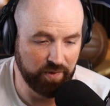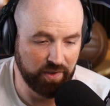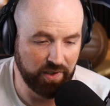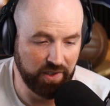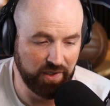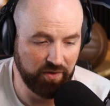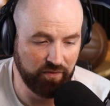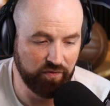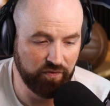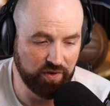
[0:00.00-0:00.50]

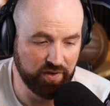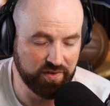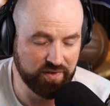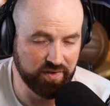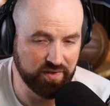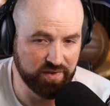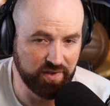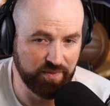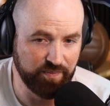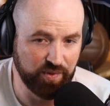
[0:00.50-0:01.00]
If this
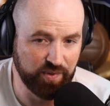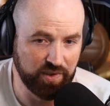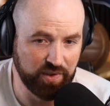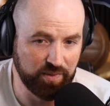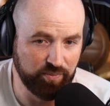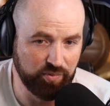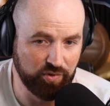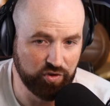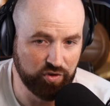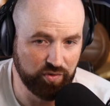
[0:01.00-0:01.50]
is something
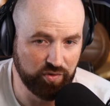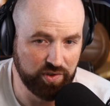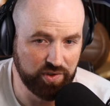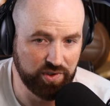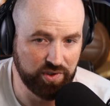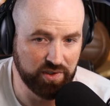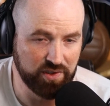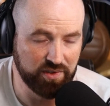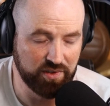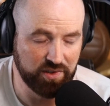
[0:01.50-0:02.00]
that
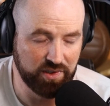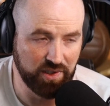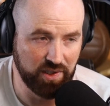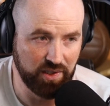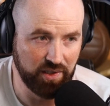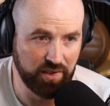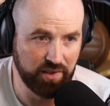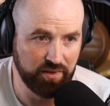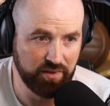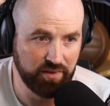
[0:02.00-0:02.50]
Patricia has
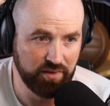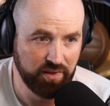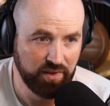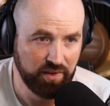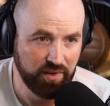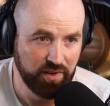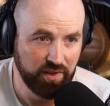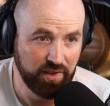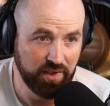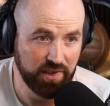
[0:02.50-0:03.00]
done
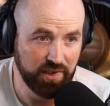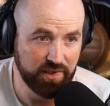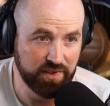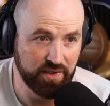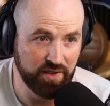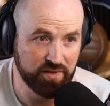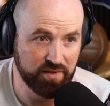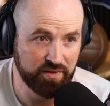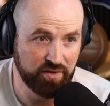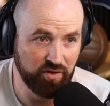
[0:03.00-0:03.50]
and it
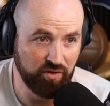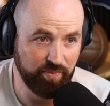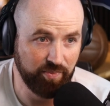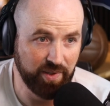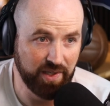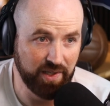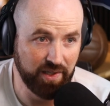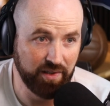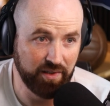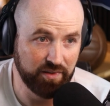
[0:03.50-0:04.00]
does go
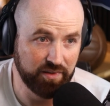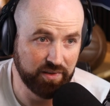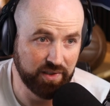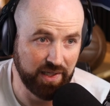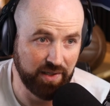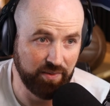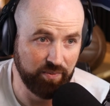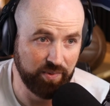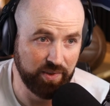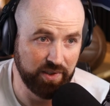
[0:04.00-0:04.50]
bad,
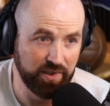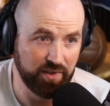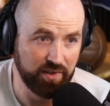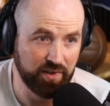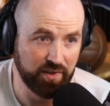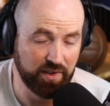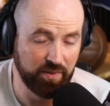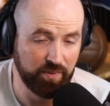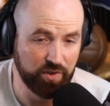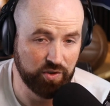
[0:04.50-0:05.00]
can we
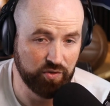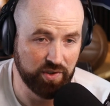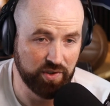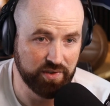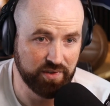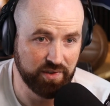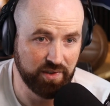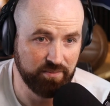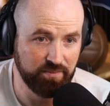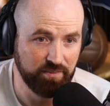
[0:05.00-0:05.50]

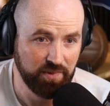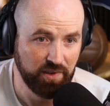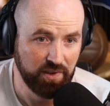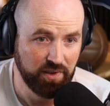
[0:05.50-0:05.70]
trust them?